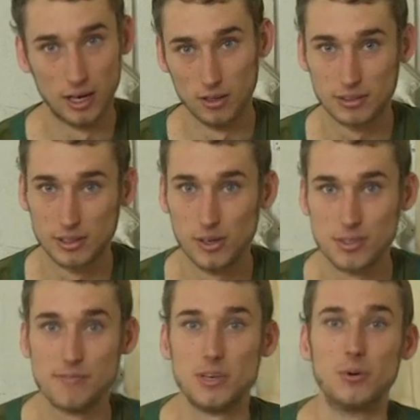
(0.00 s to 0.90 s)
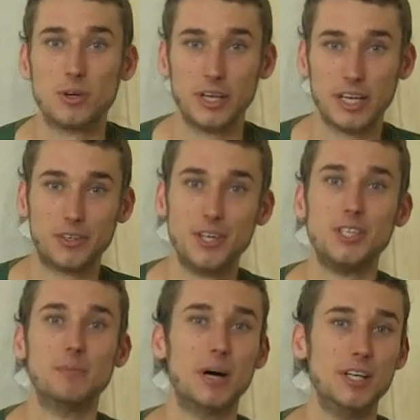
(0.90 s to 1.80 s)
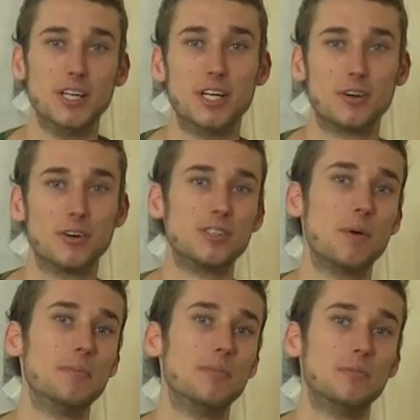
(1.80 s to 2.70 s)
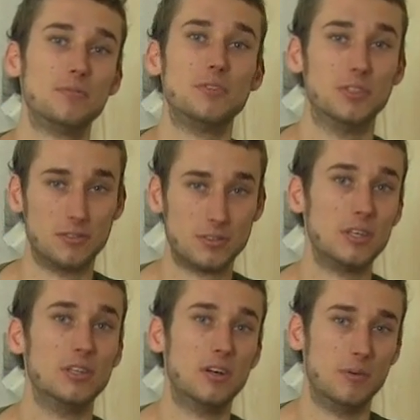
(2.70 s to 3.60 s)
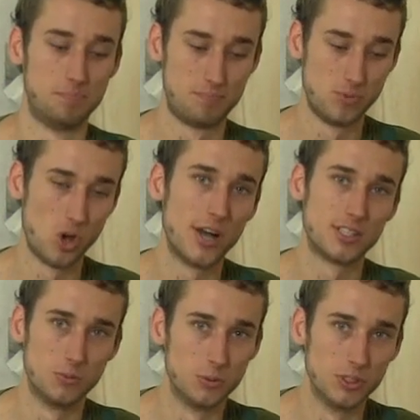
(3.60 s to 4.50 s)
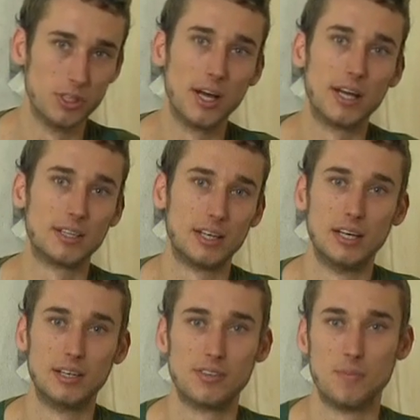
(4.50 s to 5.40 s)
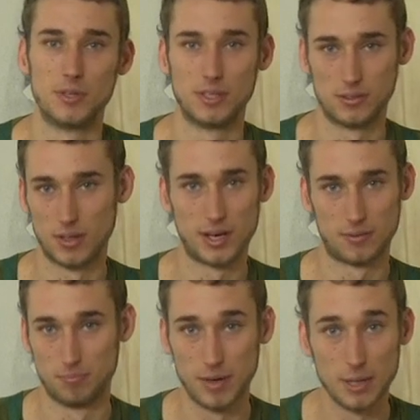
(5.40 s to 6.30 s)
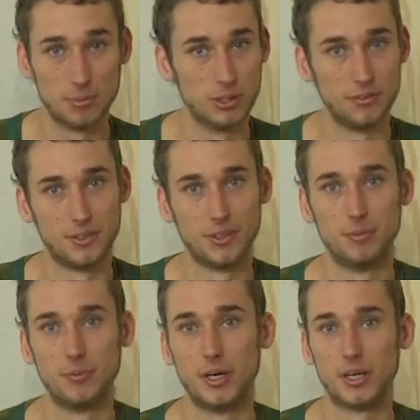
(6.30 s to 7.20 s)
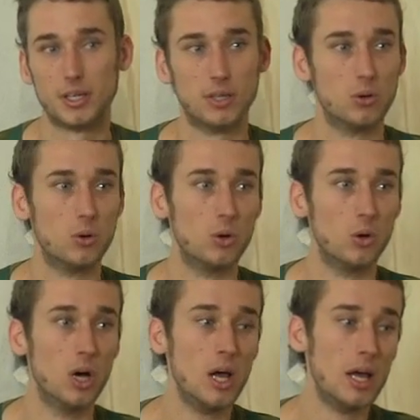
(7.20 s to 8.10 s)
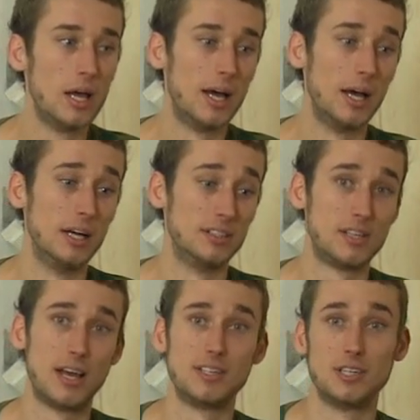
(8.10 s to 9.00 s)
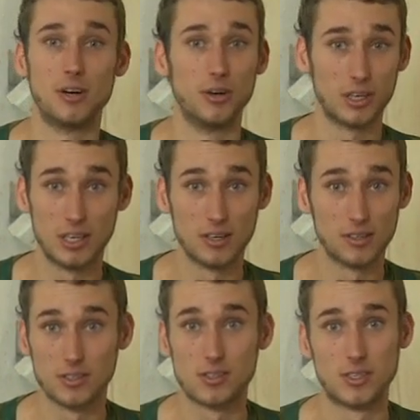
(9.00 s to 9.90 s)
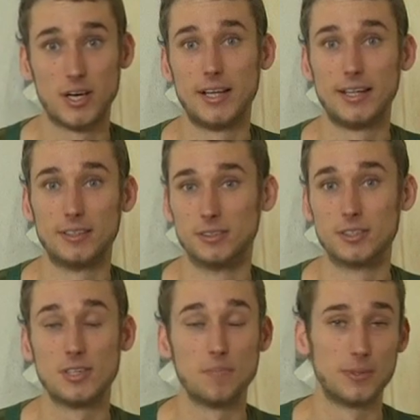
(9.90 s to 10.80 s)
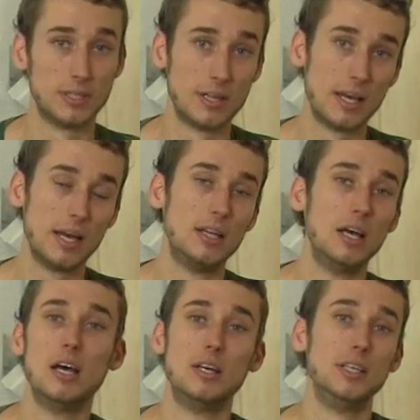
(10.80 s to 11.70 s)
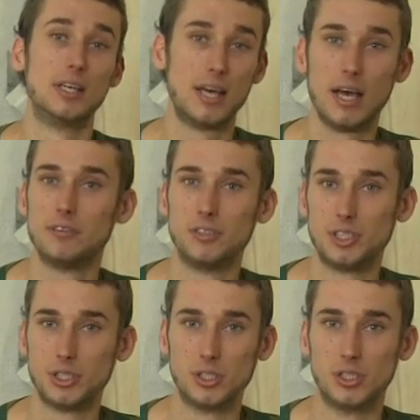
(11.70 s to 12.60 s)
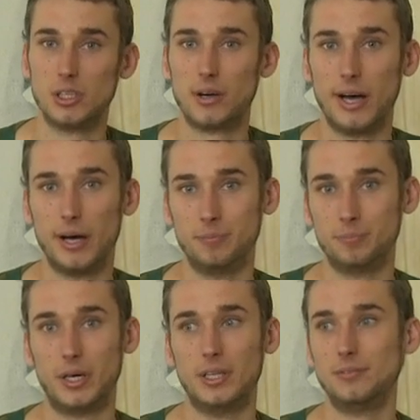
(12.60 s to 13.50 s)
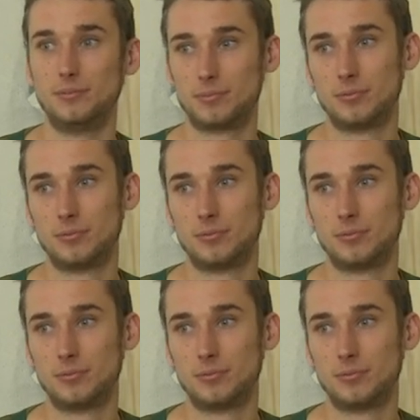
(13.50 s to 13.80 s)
Now, of course, if you want to increase your budget and go to a nicer wood like something like maple if you're in America, or Tassie oak here in Australia or something like that, you can for sure, but